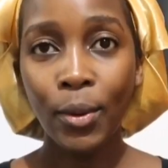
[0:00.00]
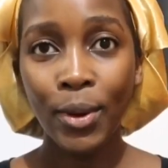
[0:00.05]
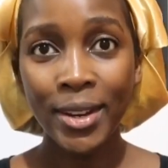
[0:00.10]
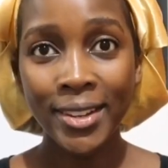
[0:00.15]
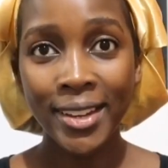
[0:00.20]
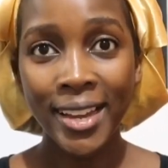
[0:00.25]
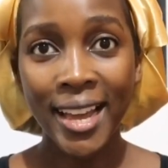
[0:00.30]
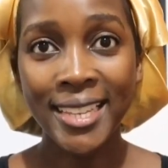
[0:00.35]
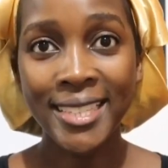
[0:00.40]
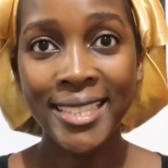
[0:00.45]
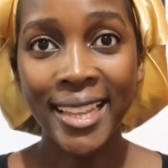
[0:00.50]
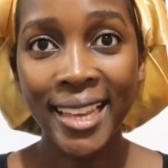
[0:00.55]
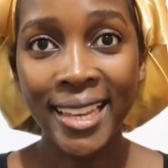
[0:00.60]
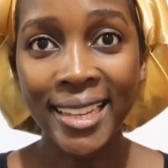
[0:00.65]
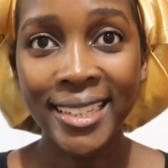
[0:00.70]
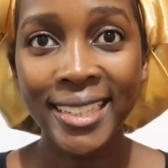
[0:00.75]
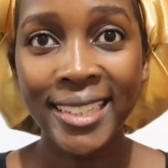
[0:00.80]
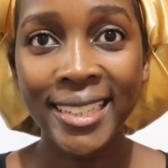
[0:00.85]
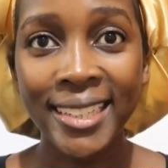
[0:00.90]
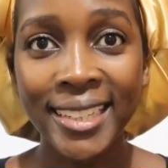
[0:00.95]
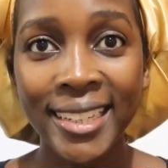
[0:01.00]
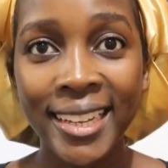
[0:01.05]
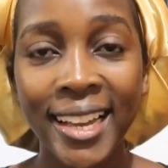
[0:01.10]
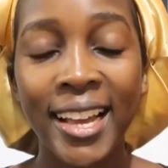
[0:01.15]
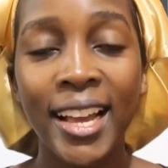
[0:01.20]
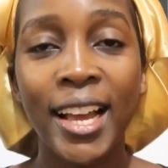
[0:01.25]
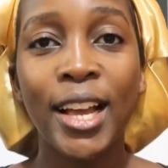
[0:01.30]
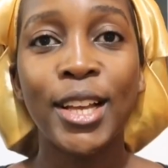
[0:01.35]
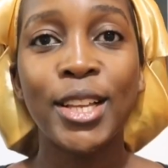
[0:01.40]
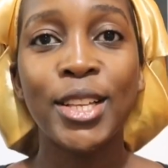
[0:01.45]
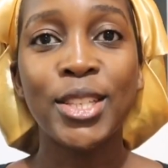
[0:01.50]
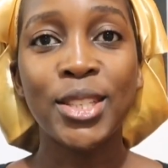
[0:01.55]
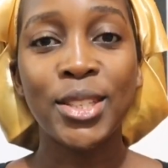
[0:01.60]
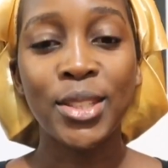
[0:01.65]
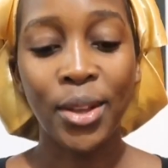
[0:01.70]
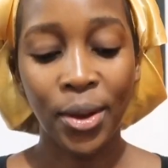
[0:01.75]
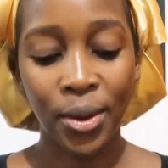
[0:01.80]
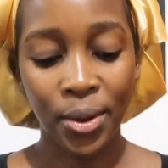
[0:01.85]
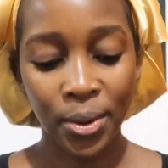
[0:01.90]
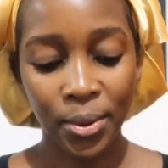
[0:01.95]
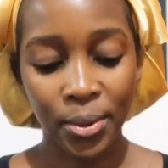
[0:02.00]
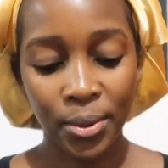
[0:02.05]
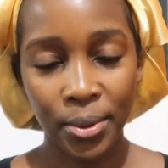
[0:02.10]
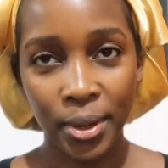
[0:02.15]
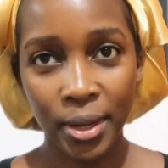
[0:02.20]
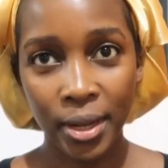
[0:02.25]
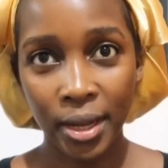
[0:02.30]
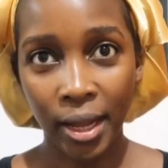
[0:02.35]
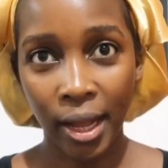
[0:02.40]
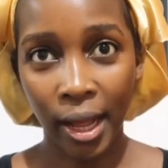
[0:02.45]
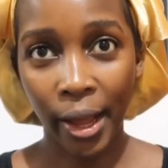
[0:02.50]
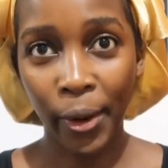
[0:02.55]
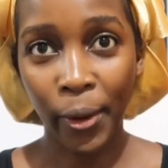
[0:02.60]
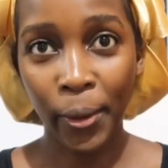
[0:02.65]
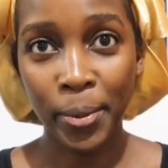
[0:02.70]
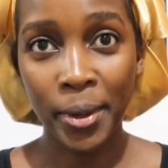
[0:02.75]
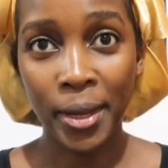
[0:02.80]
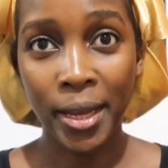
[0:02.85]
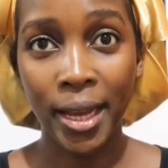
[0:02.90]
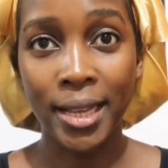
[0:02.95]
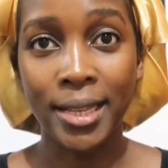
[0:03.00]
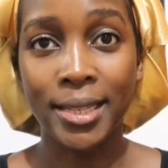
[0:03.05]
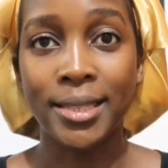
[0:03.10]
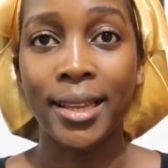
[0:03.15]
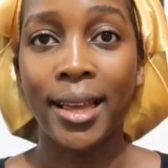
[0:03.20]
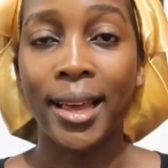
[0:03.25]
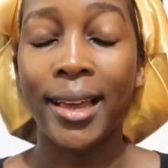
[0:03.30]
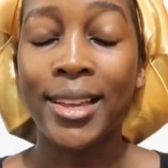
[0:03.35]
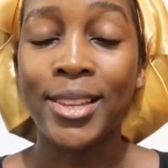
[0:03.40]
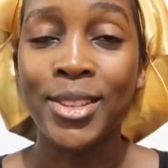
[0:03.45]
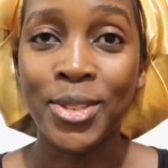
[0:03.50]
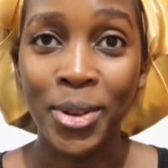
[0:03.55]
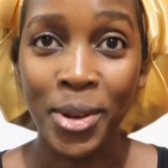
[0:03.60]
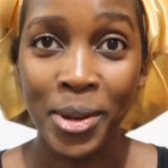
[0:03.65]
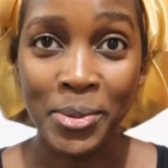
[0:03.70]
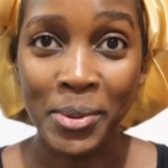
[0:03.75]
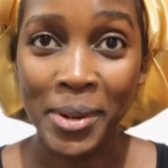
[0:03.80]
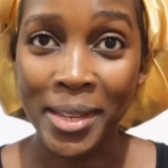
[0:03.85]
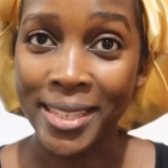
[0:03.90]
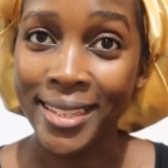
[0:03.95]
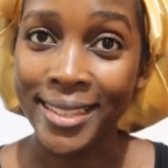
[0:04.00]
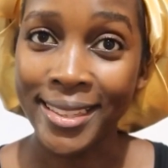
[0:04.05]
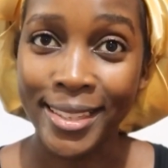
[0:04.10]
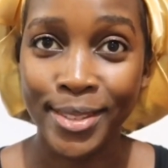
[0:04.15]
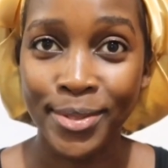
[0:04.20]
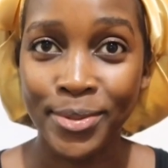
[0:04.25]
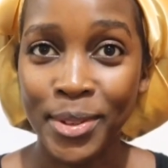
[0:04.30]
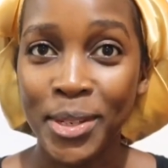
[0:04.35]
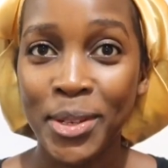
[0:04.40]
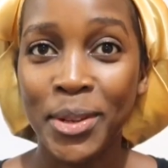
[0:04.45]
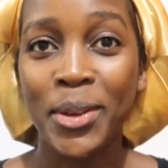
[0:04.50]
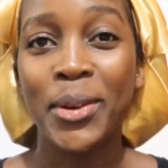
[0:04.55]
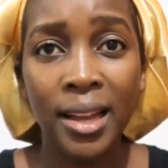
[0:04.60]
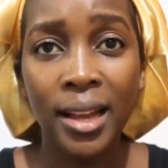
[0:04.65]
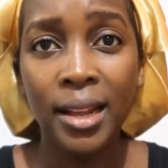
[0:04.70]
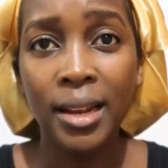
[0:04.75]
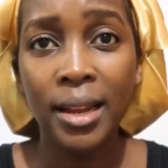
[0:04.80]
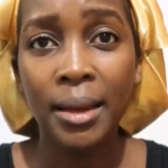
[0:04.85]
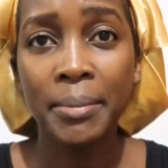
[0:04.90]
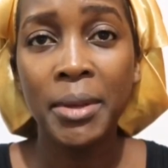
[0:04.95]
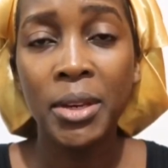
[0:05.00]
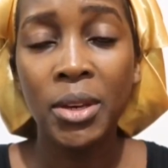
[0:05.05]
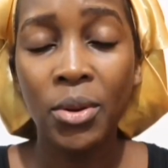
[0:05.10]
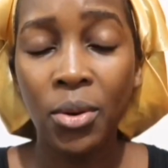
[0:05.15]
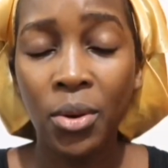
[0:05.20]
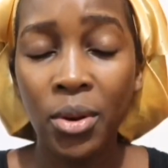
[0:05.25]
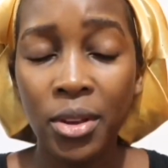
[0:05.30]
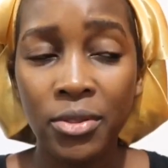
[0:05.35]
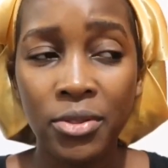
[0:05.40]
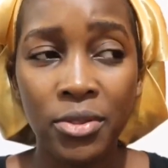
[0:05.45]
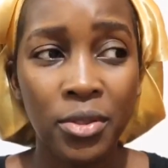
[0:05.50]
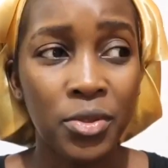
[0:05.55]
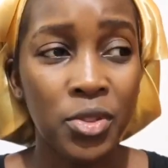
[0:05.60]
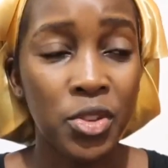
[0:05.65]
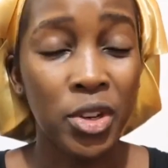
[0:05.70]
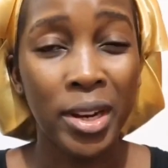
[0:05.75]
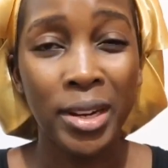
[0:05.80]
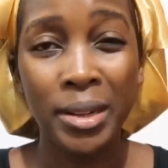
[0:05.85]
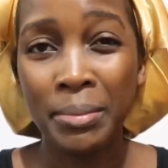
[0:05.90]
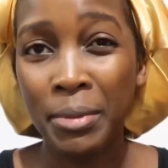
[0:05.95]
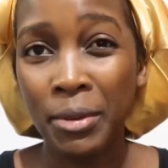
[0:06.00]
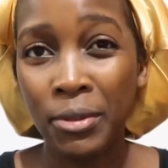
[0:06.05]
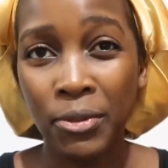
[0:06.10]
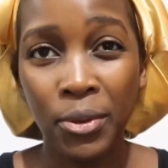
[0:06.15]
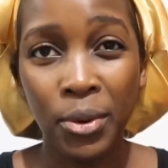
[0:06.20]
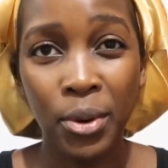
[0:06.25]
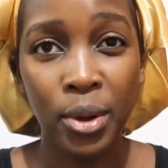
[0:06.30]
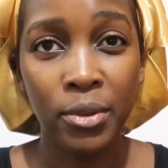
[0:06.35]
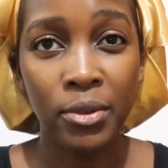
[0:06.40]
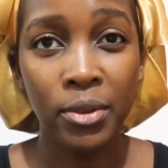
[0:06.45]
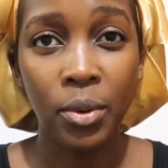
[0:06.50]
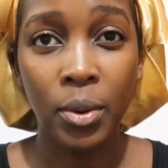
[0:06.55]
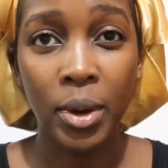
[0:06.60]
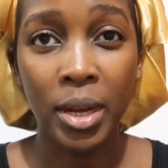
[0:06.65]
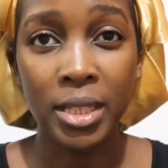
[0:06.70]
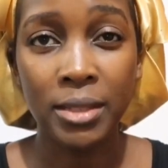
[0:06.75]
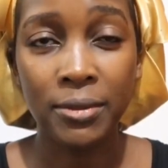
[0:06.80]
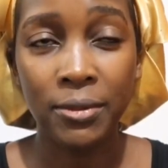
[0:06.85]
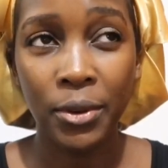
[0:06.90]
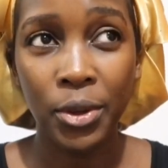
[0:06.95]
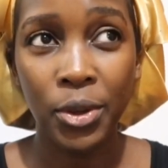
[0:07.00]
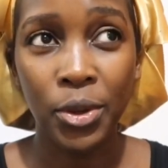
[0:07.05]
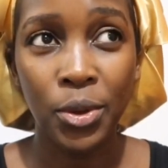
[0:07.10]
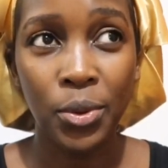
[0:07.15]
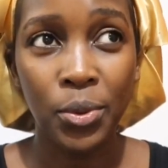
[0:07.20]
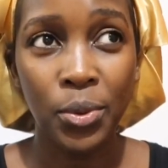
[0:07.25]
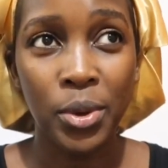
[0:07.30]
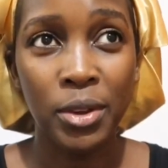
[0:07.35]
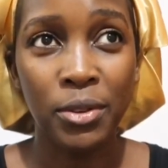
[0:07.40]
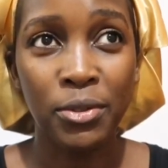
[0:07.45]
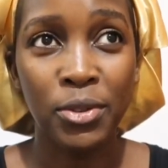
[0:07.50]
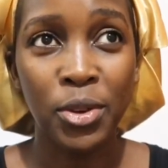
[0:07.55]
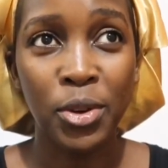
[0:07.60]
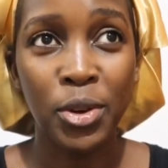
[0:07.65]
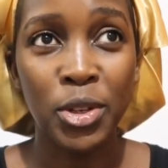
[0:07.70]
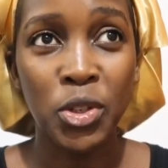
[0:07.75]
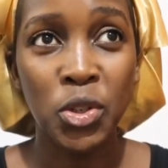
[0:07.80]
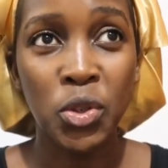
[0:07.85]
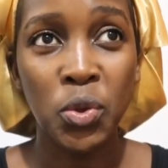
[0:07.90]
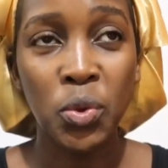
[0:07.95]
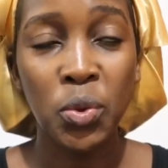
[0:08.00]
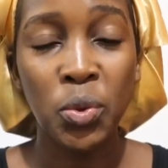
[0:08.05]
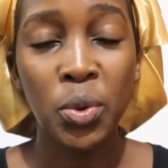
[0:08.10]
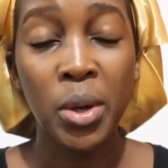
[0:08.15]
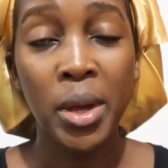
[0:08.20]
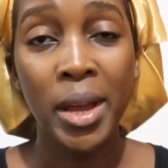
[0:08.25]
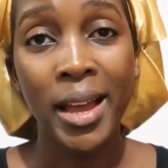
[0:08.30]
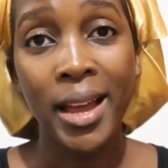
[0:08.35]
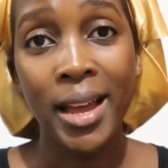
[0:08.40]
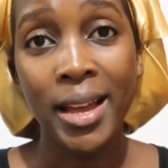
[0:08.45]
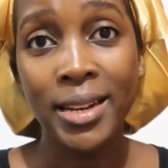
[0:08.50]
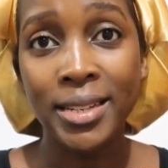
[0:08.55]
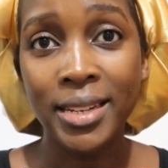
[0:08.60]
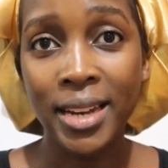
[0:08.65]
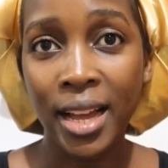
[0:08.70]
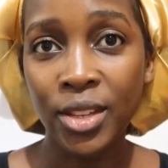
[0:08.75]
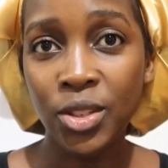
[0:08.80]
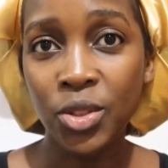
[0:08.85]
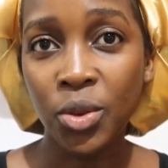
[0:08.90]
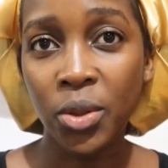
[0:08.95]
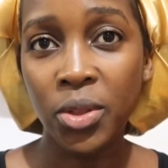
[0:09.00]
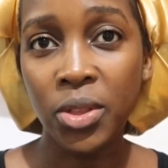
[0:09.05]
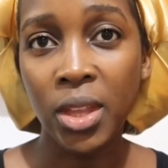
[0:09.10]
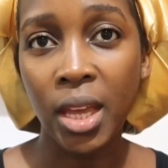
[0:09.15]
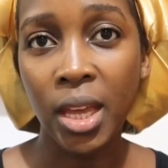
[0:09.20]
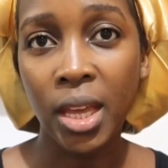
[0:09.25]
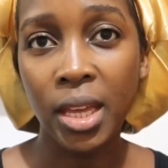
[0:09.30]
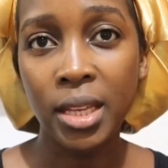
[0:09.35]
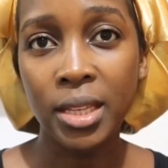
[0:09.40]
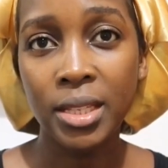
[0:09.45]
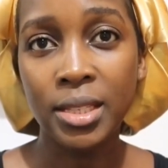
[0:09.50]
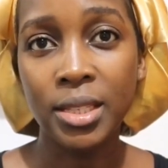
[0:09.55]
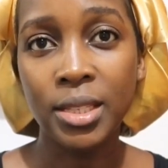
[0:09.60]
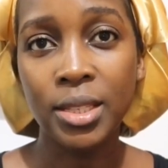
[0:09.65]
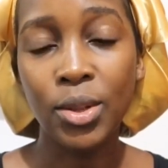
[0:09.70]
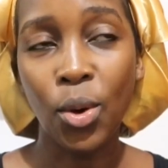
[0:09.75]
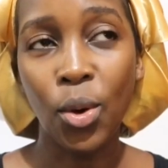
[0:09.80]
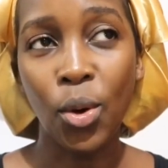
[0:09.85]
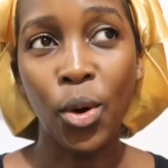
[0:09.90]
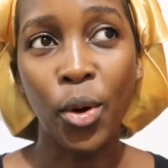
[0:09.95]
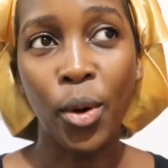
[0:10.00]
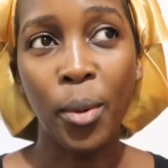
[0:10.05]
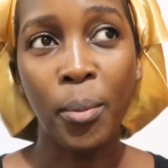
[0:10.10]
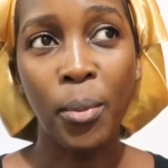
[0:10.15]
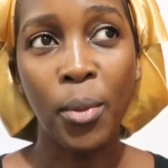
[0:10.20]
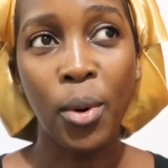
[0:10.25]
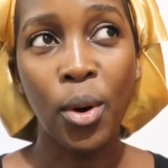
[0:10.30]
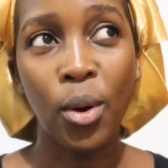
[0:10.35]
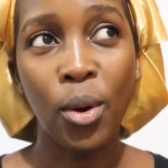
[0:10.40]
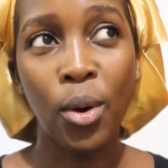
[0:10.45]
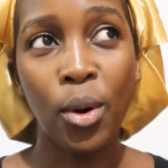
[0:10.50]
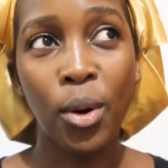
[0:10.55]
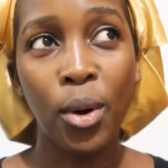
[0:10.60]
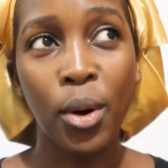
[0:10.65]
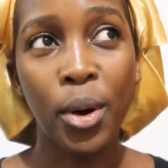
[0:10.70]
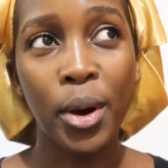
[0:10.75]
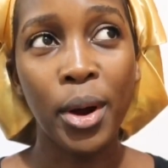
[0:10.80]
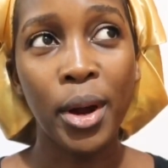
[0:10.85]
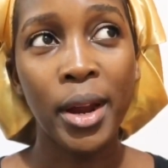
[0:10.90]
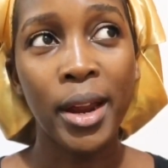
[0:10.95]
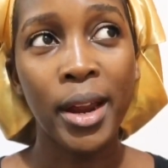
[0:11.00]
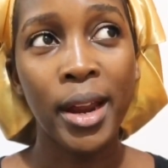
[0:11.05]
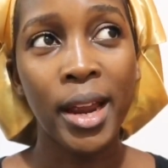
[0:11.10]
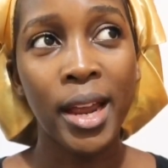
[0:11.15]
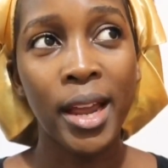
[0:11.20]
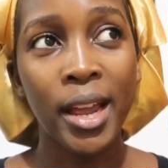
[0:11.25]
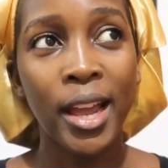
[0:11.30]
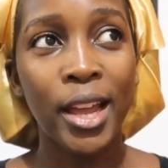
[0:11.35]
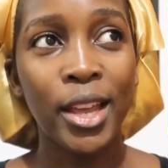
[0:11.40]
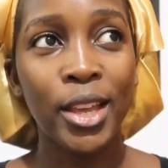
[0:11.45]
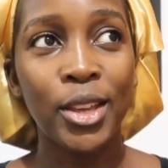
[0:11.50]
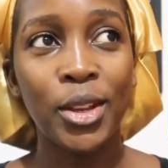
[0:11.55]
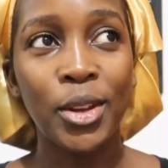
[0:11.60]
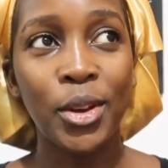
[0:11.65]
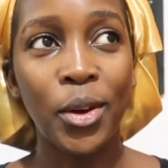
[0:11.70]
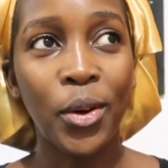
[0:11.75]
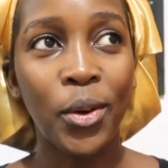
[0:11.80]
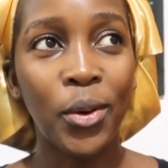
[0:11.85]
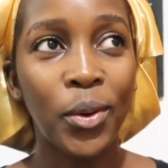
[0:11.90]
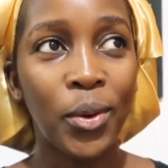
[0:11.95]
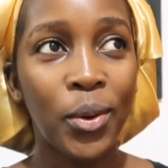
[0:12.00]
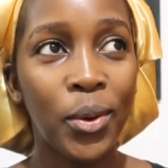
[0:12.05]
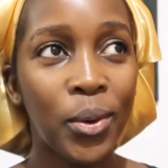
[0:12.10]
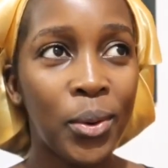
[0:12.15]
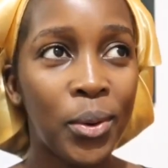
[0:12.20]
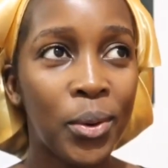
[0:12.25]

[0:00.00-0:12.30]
What do you guys think? So I hope you guys enjoyed watching this video. Let me know if you've tried it before, if it works for you, if you're into natural things or more, you know,